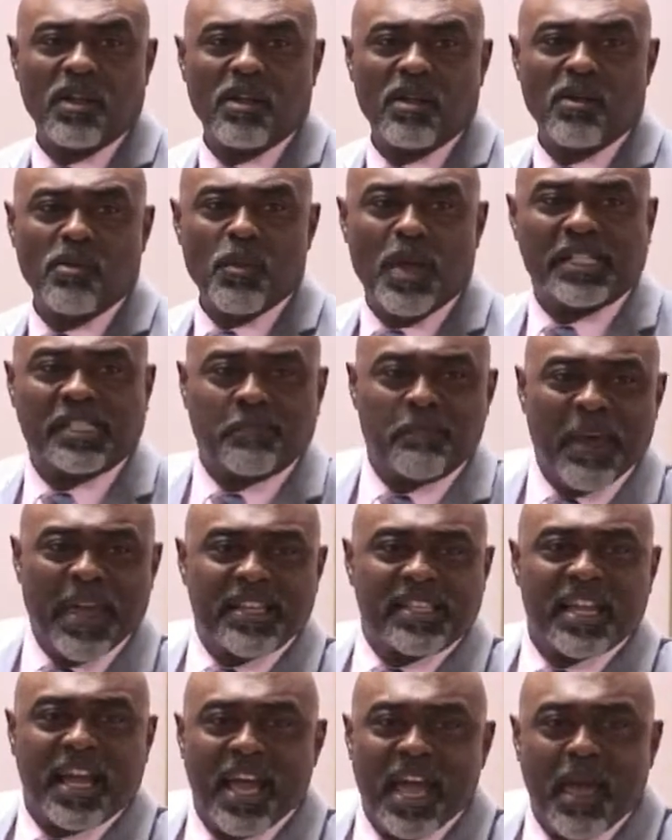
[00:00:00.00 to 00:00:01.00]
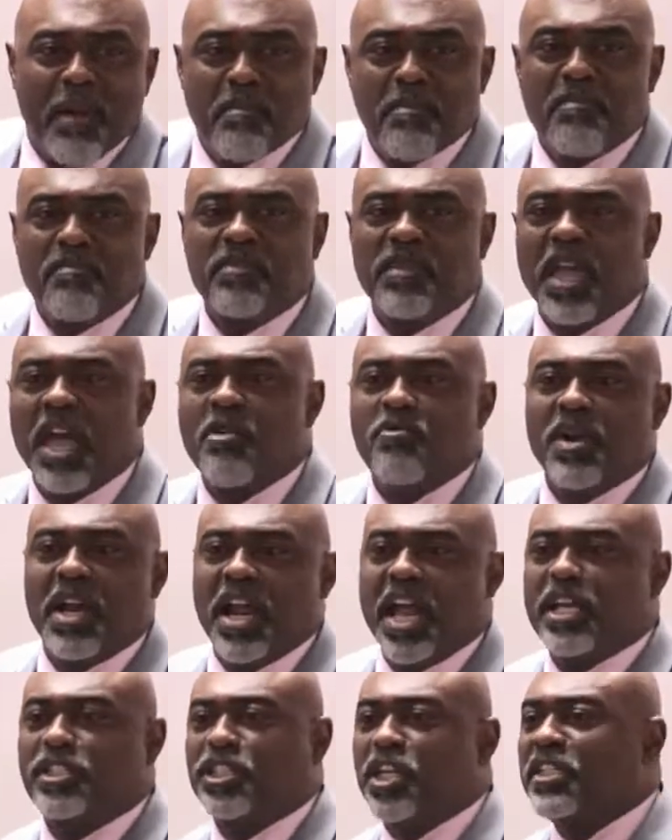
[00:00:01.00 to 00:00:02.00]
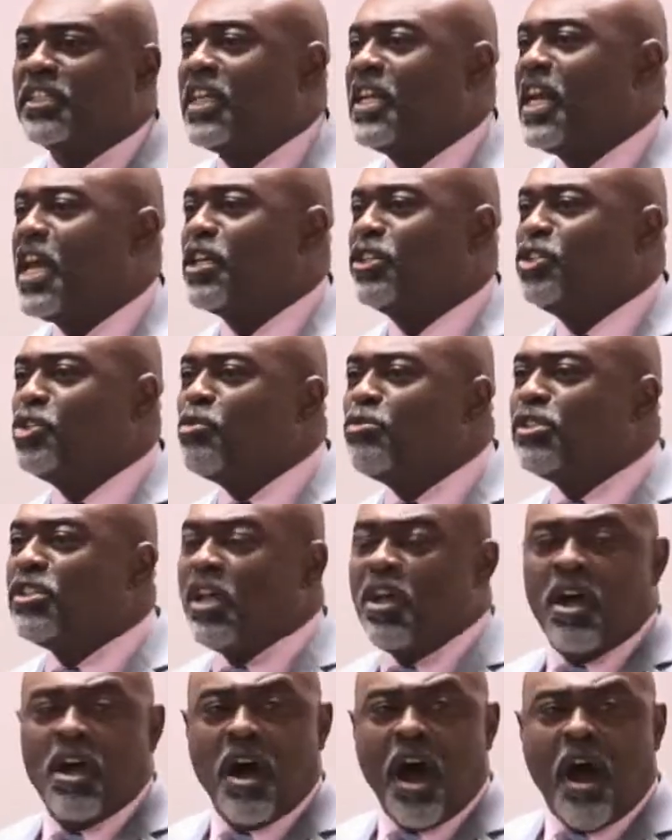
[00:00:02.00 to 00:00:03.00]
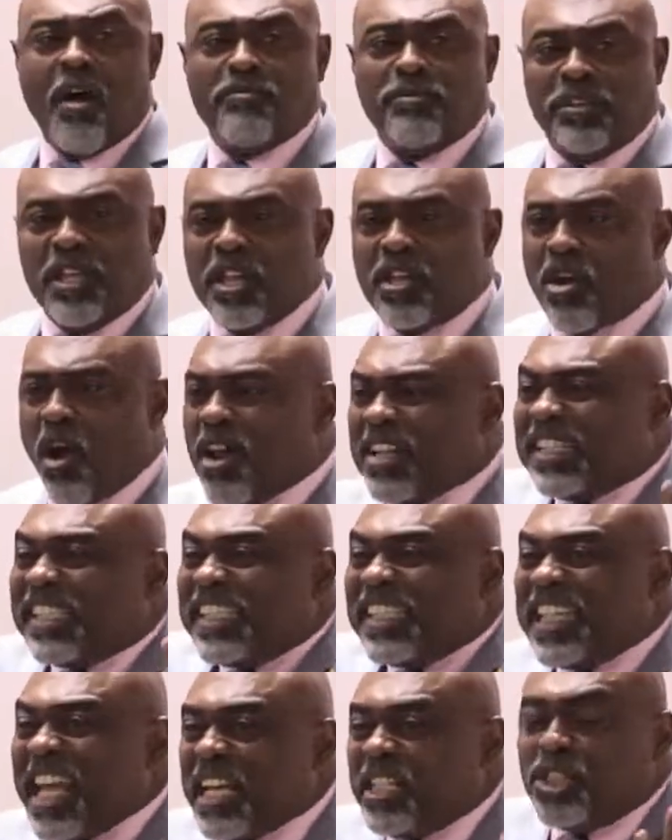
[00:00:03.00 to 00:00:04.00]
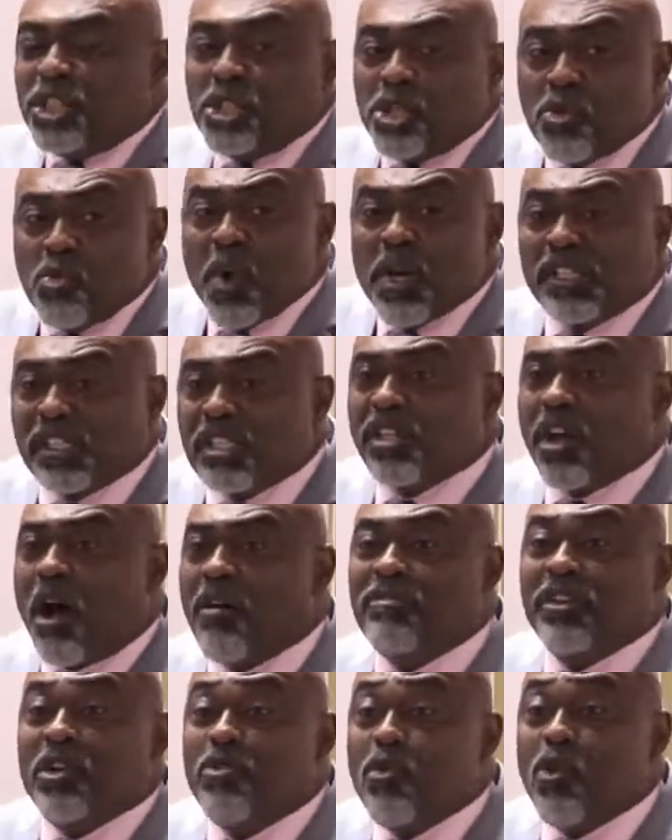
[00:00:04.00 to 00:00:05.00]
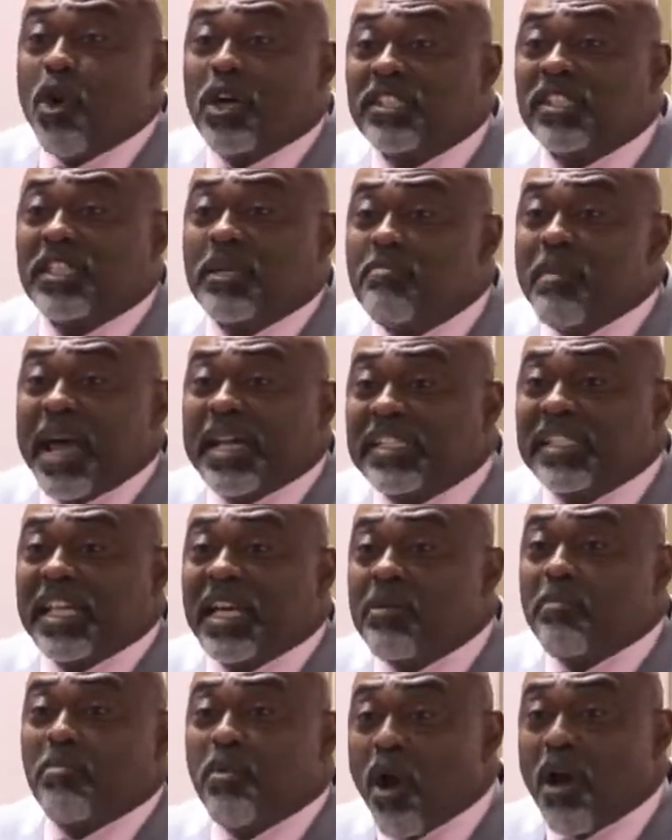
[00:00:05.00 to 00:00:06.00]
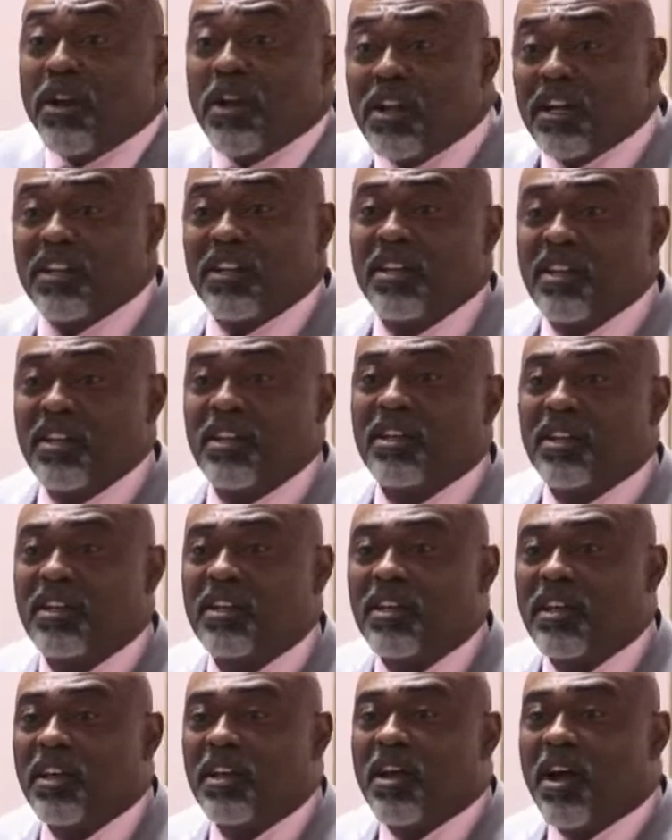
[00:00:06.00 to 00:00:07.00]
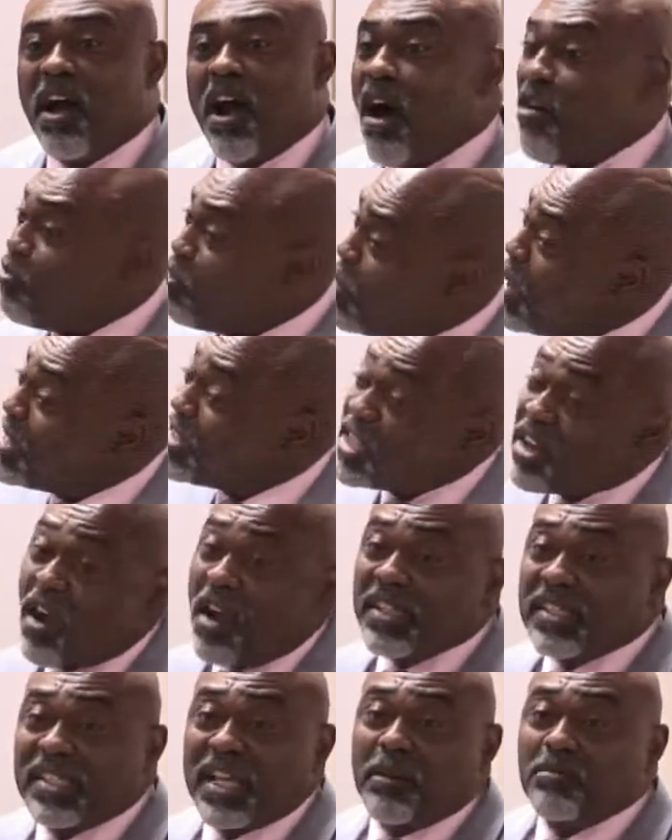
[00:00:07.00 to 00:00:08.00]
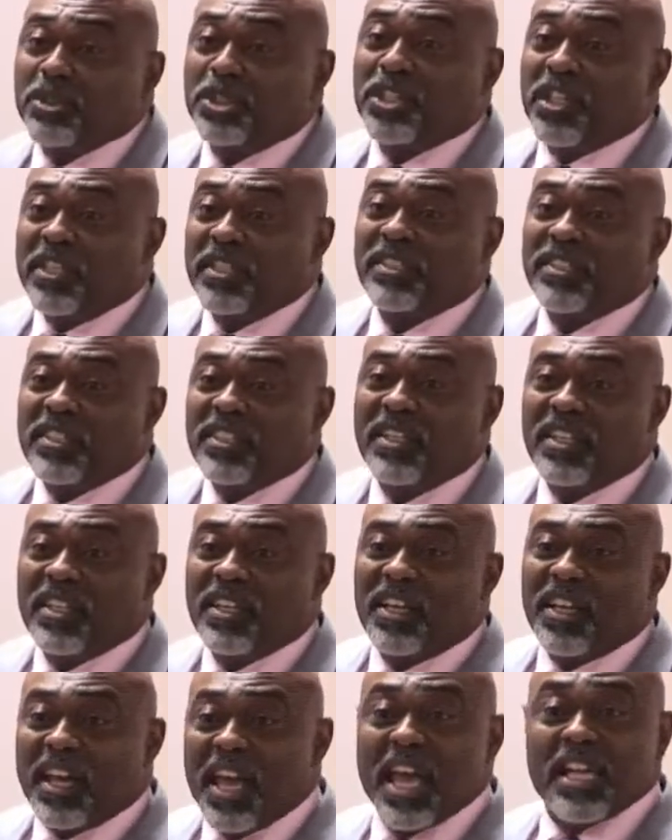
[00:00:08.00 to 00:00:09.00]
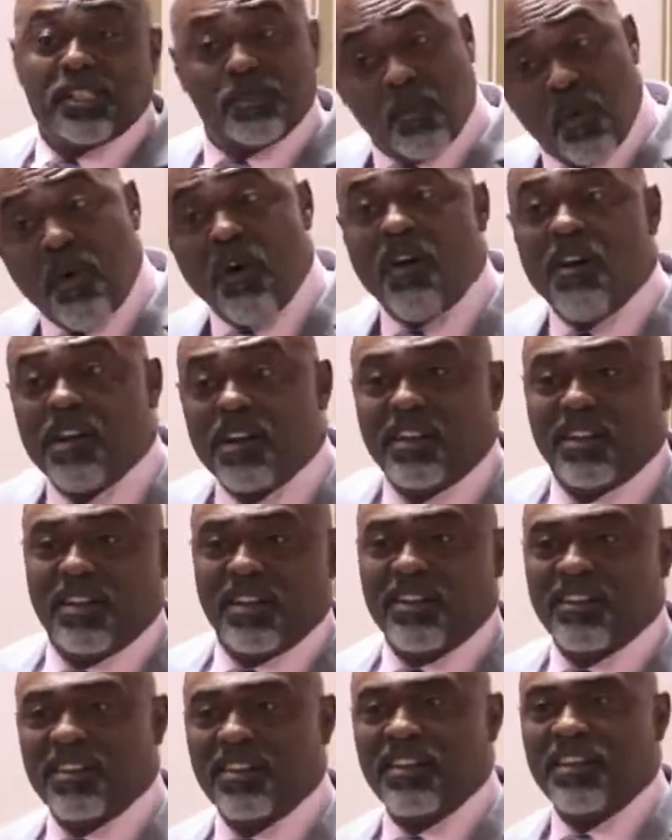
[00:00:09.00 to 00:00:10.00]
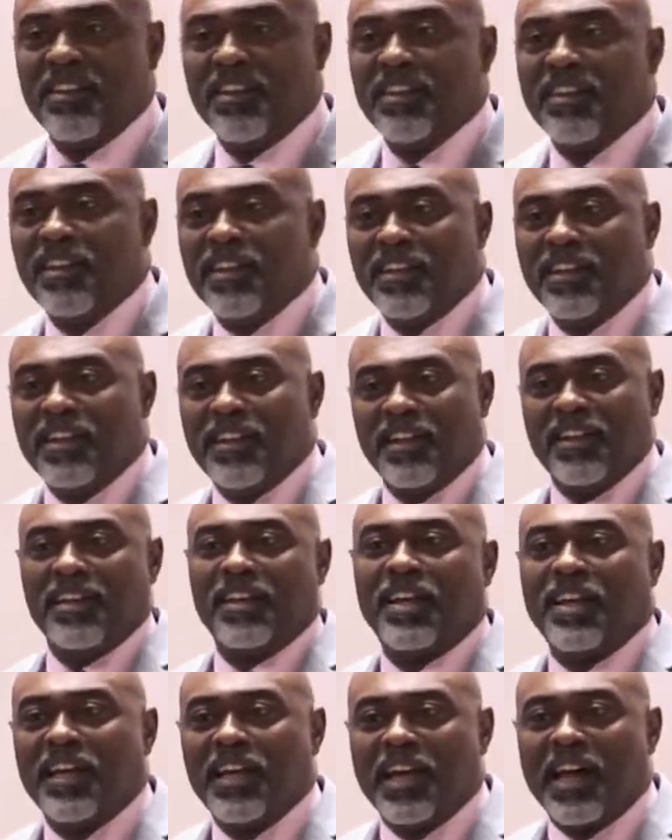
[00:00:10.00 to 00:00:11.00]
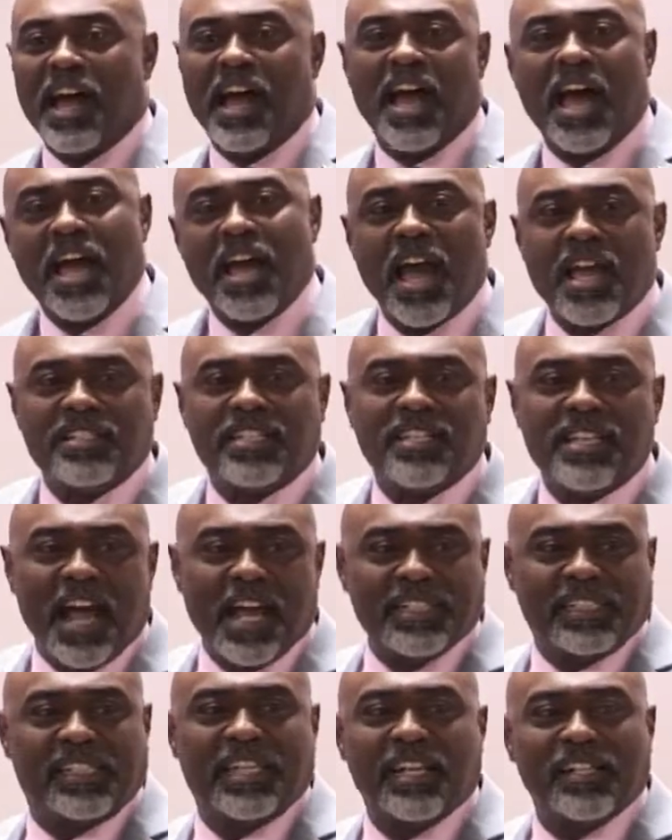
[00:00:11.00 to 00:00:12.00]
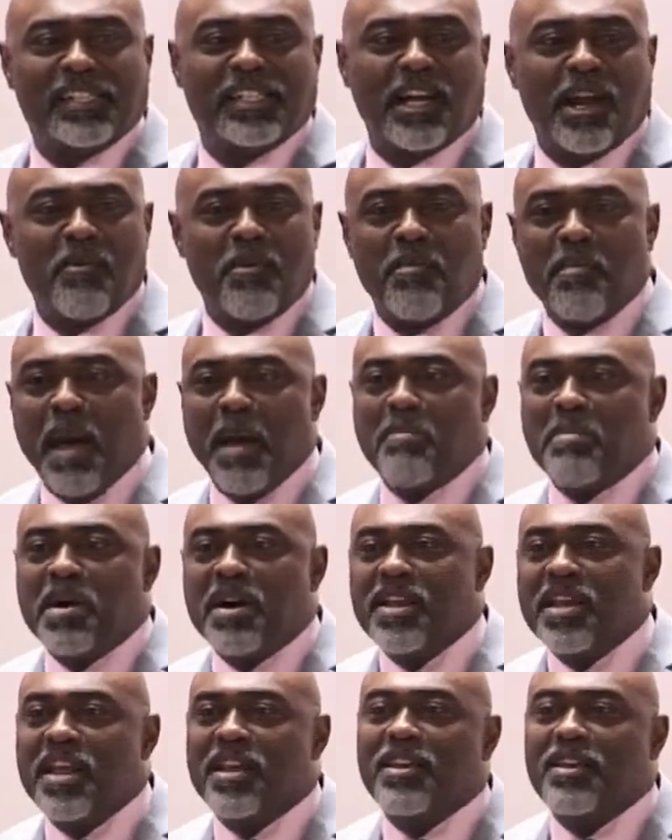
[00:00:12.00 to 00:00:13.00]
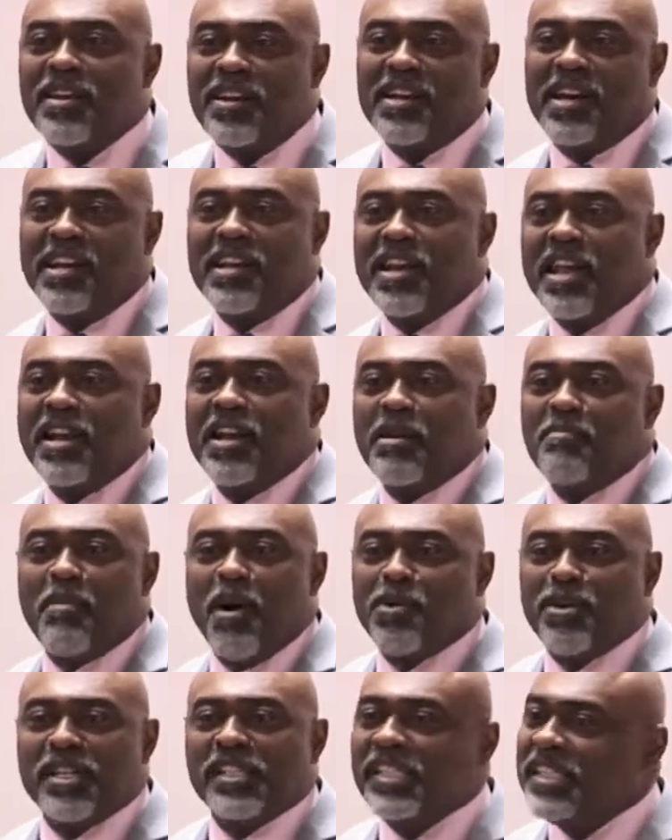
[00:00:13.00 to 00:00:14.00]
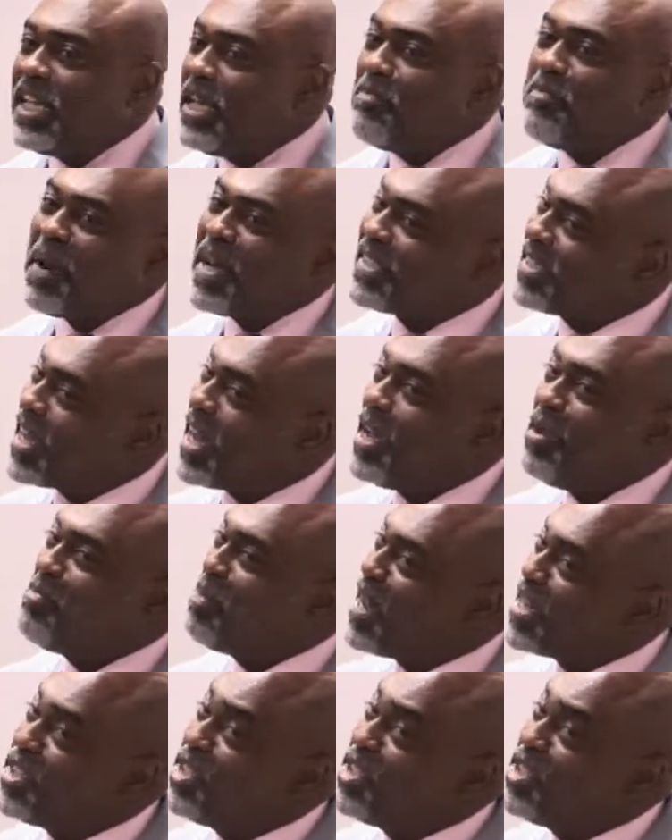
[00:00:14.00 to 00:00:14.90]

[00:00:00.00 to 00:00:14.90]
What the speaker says: will speak to him in relation to the issues of the constituents of the gross domestic product, of which consumption is one. I still, sir, remember a little about it. C plus I plus